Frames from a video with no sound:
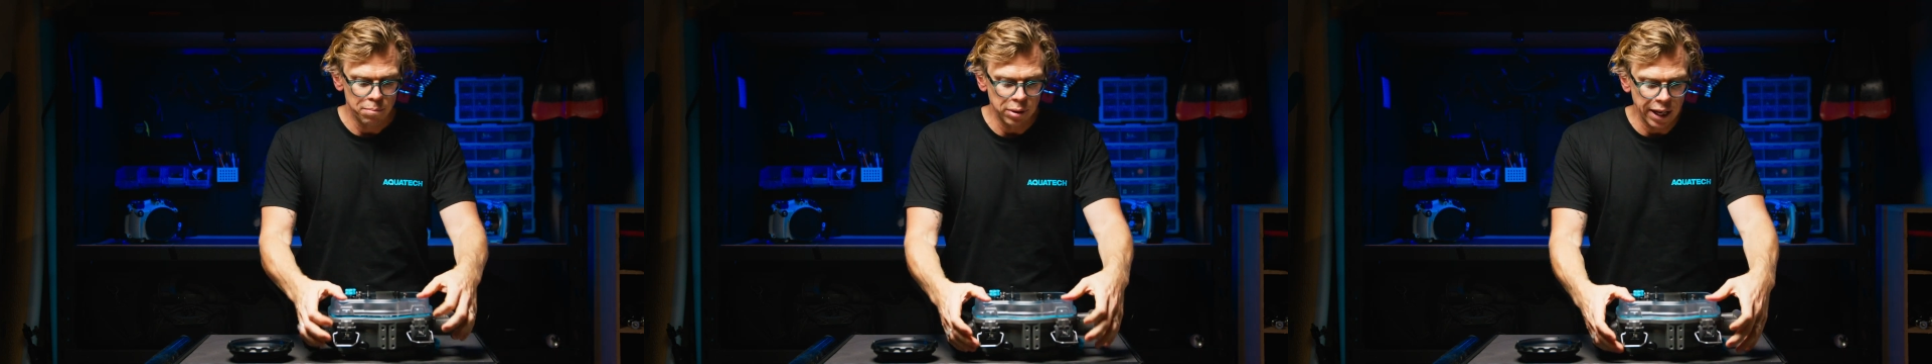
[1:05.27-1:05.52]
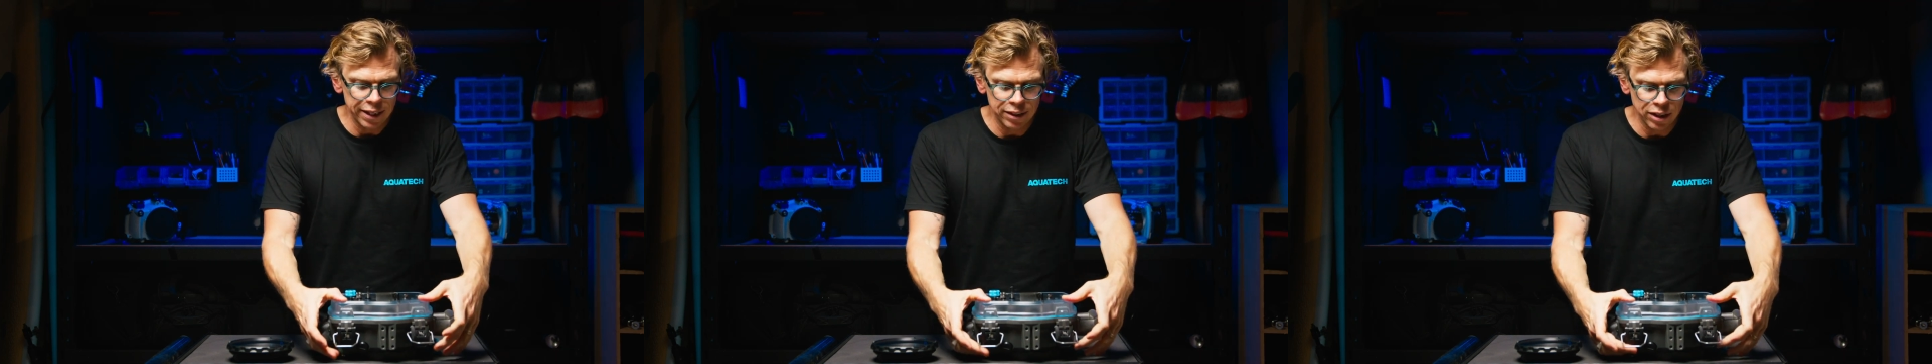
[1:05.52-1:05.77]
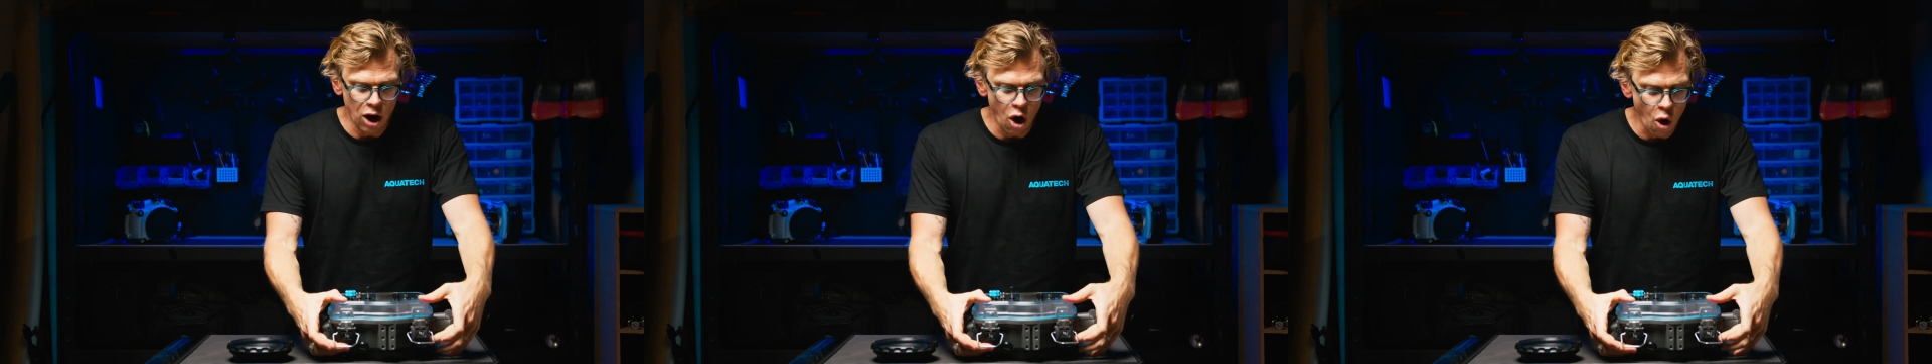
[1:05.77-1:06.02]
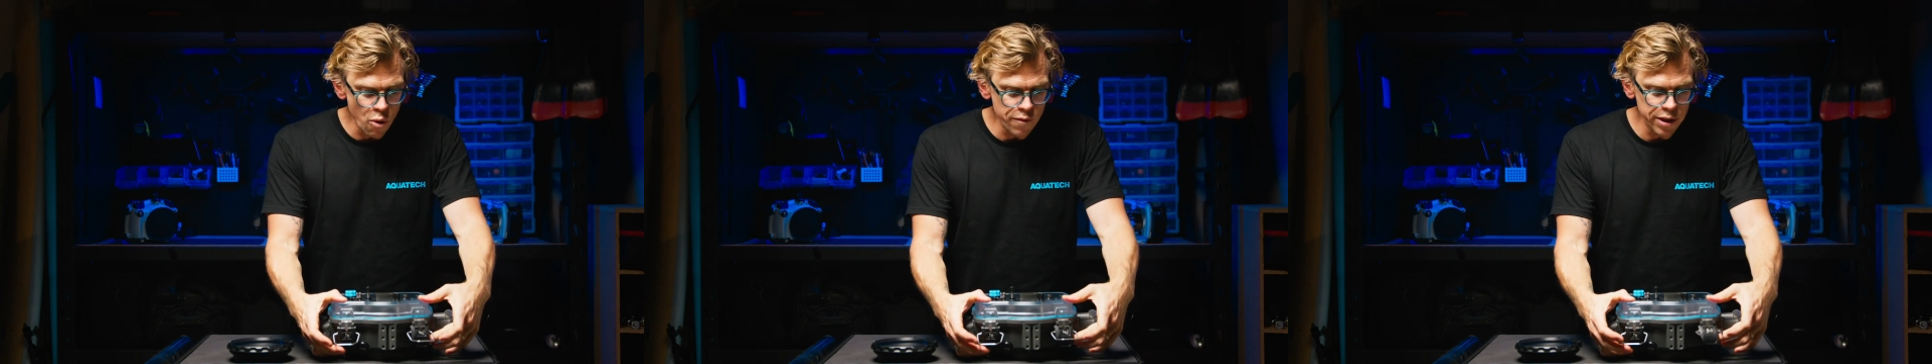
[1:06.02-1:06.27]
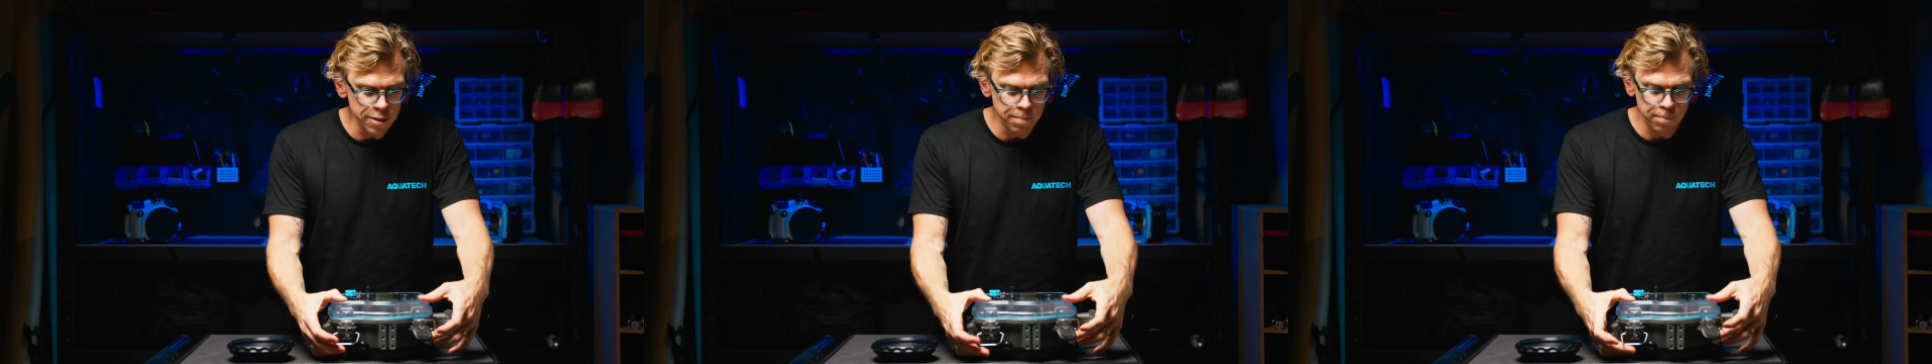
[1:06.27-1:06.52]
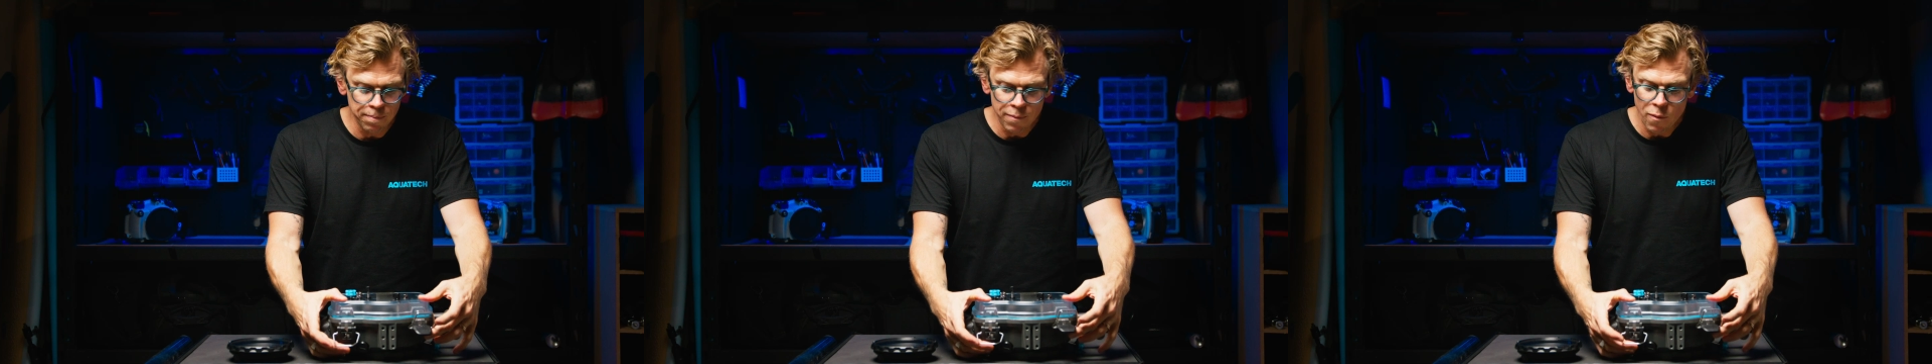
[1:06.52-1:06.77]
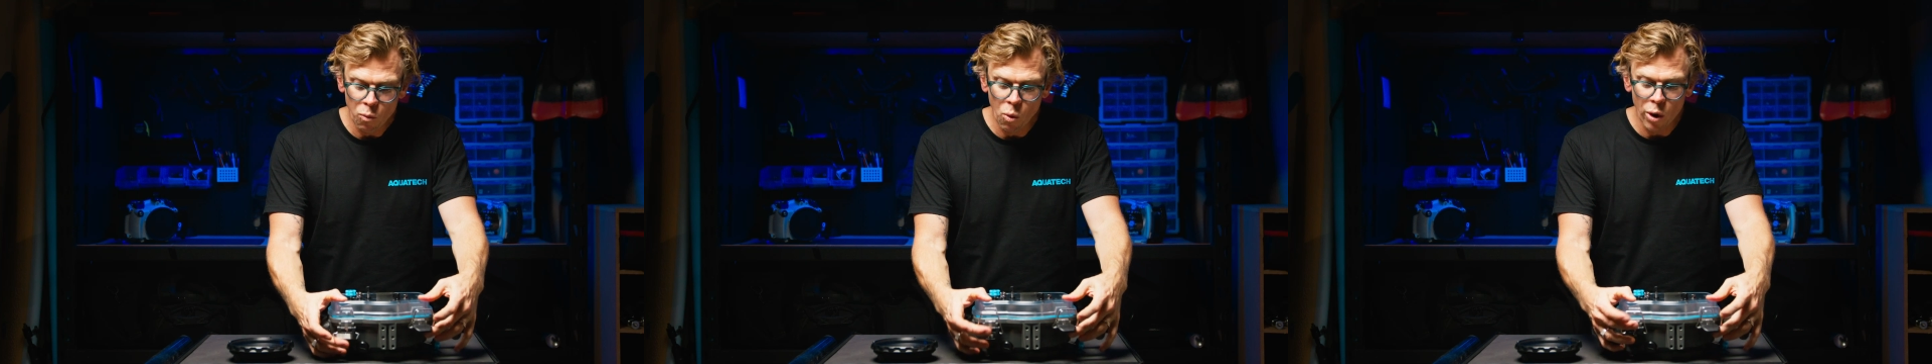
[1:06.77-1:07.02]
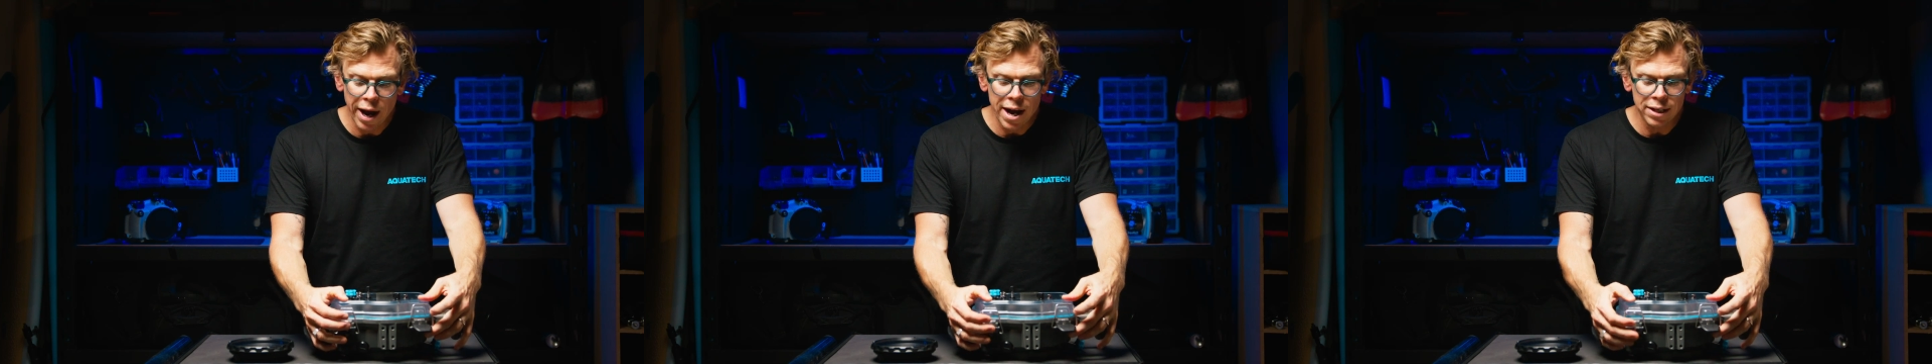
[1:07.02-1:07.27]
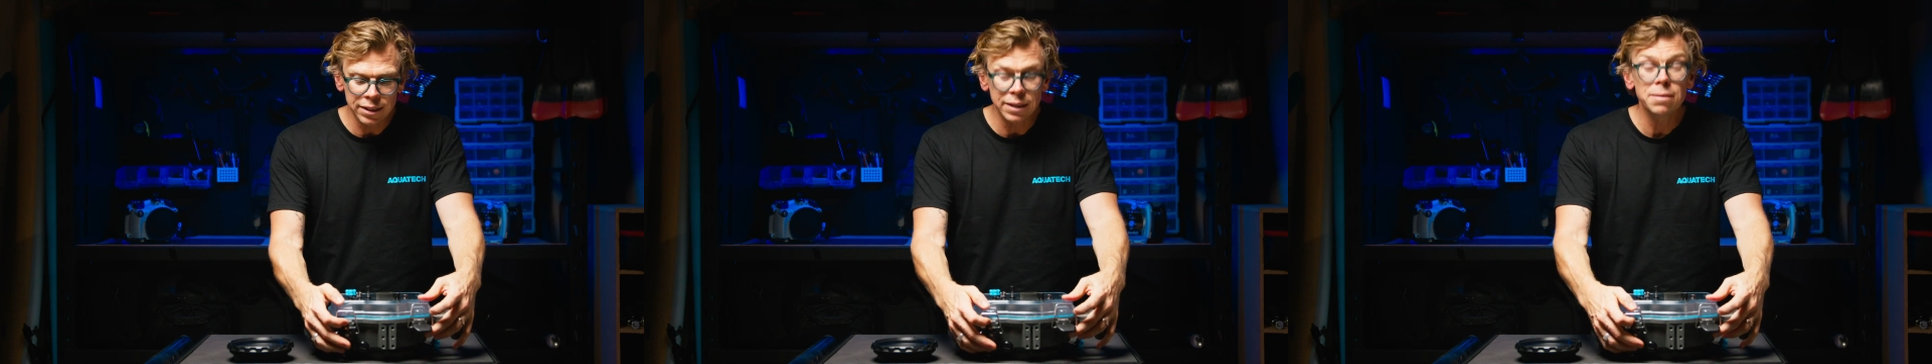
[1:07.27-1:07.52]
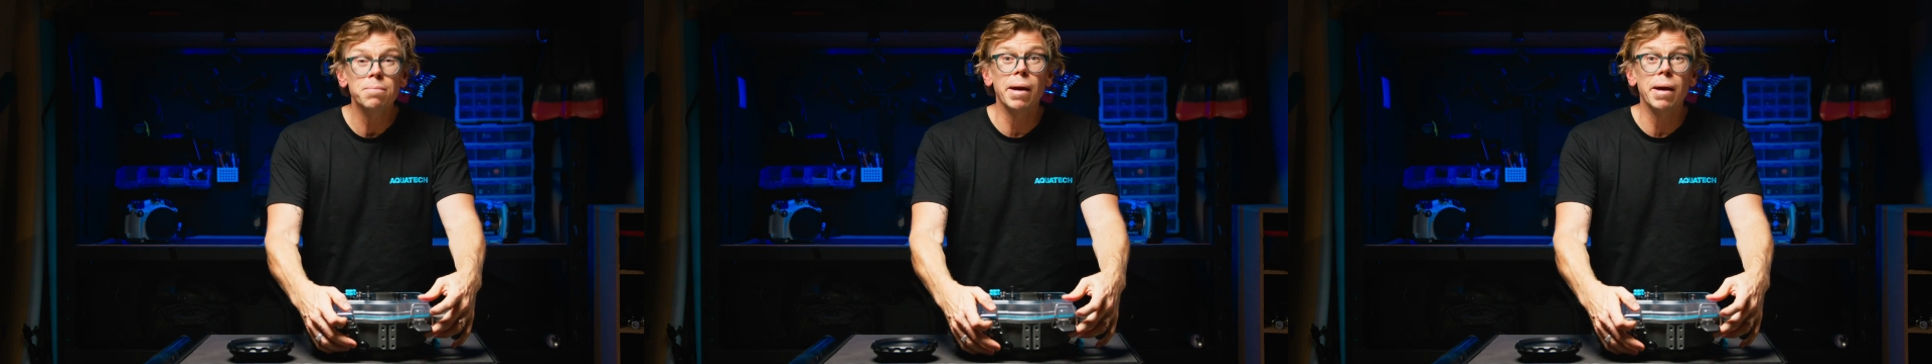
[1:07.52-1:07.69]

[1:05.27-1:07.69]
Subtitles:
place over the water housing,